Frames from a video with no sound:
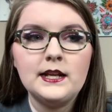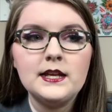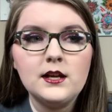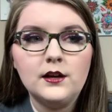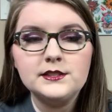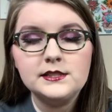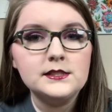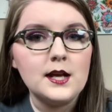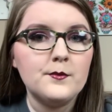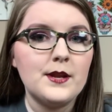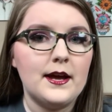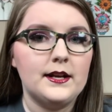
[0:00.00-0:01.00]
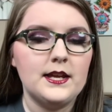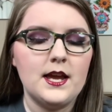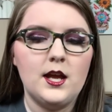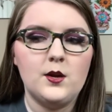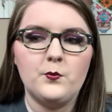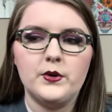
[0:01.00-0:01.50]
He calls his stepdad
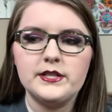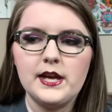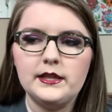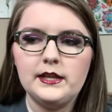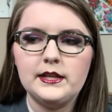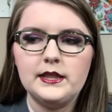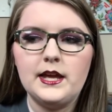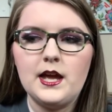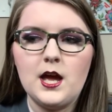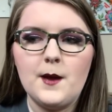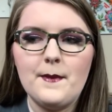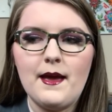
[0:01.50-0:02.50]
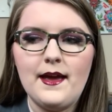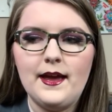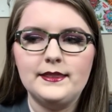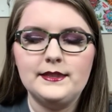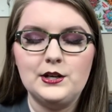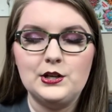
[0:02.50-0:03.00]
again, and we're telling them,
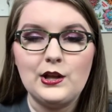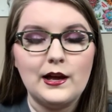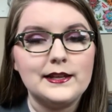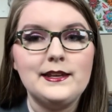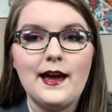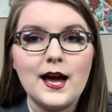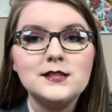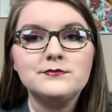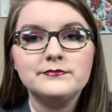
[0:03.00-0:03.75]
and they're like, yeah,